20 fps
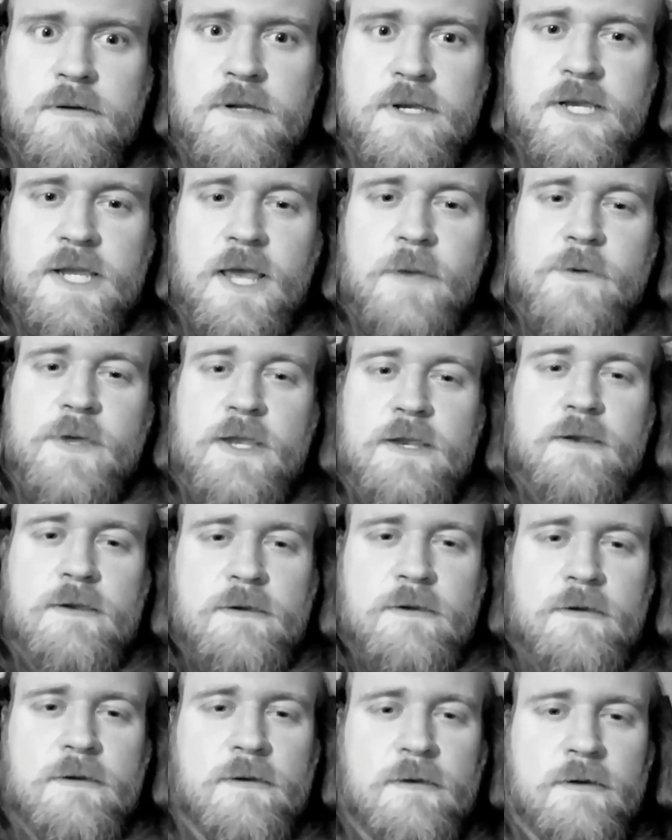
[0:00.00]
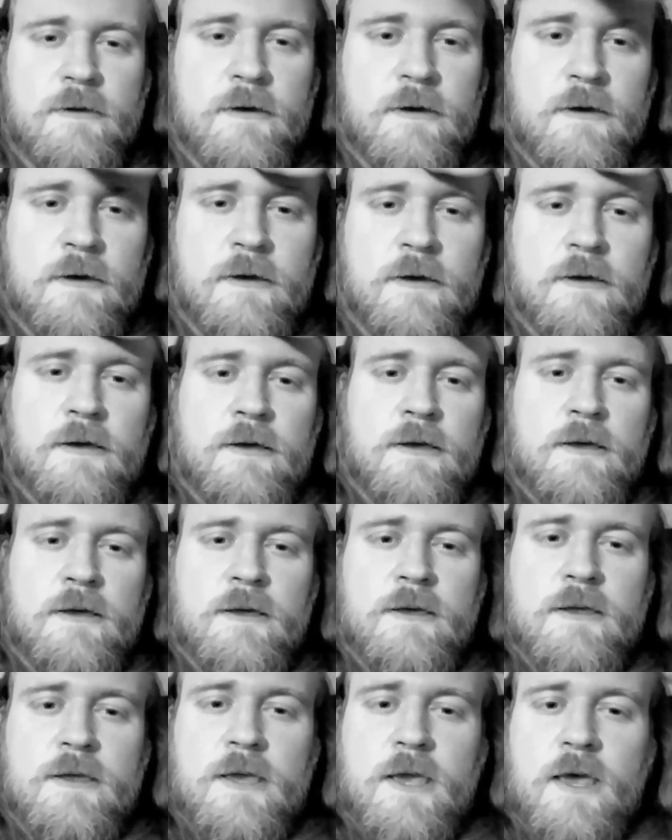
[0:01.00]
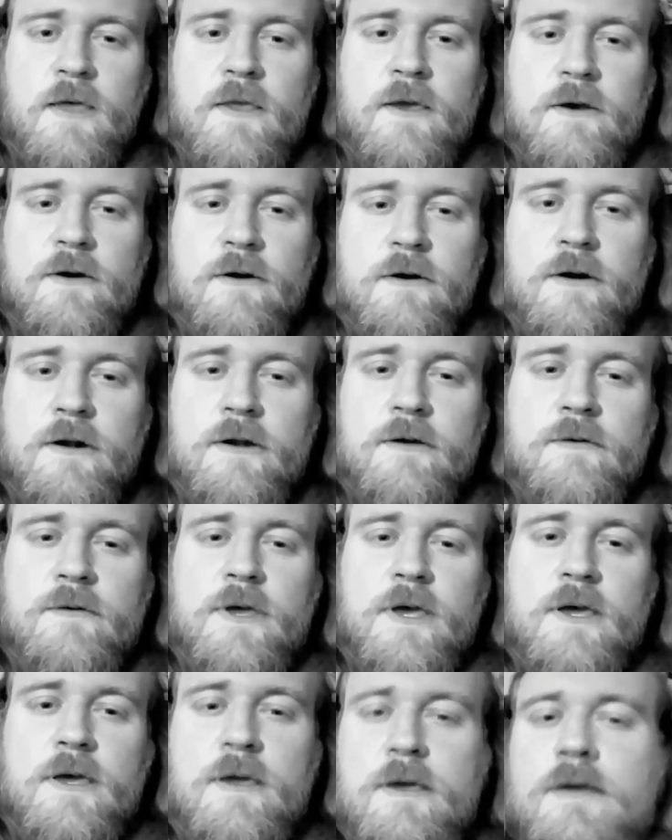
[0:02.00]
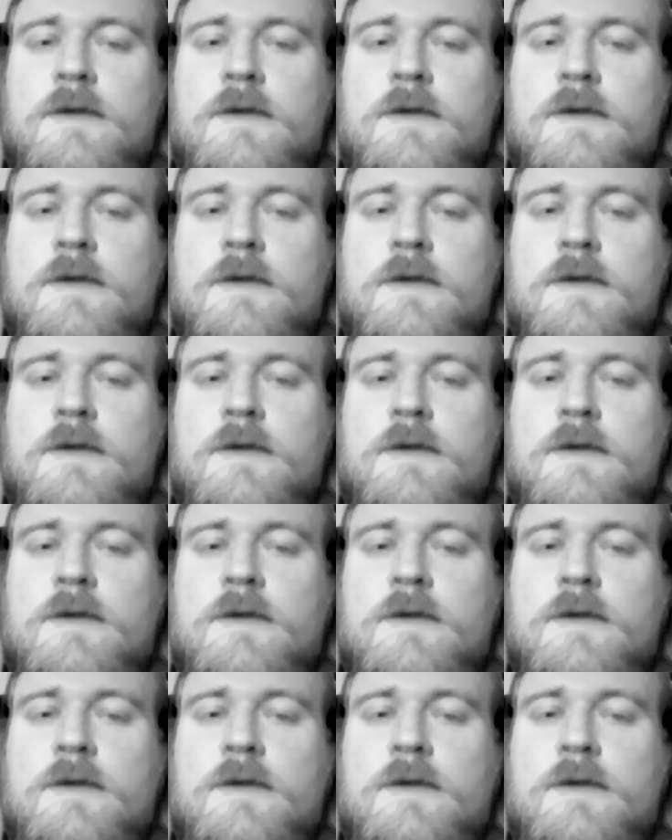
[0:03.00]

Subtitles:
Damn it. Yeah, they heard it. Okay.